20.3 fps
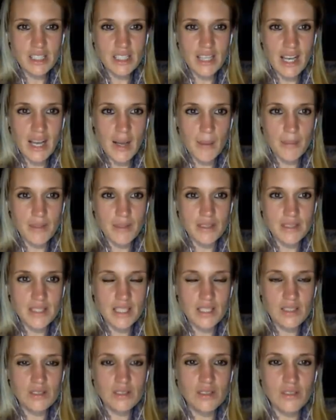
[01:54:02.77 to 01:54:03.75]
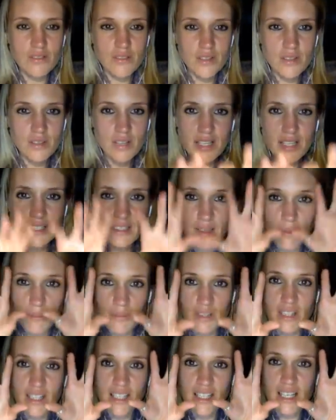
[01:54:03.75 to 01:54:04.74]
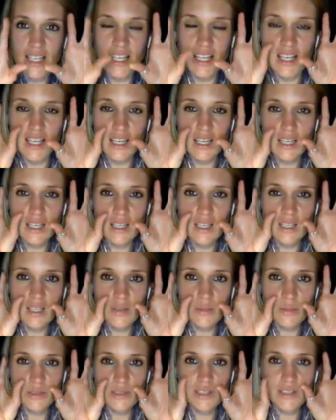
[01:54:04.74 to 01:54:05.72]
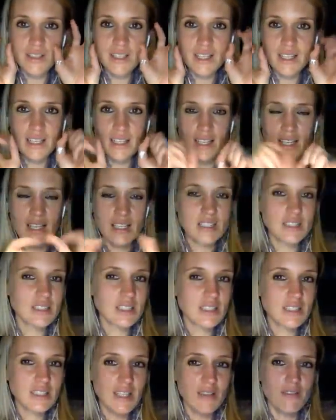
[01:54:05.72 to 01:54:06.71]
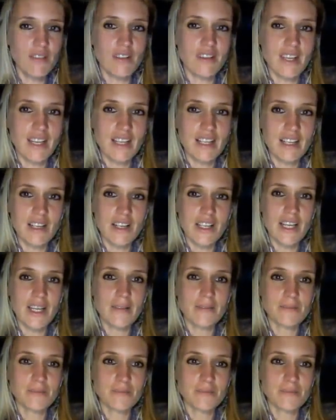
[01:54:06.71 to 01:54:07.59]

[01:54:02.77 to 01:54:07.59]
that happens. It used to feel like something in here was looking, and then it's just everything looking.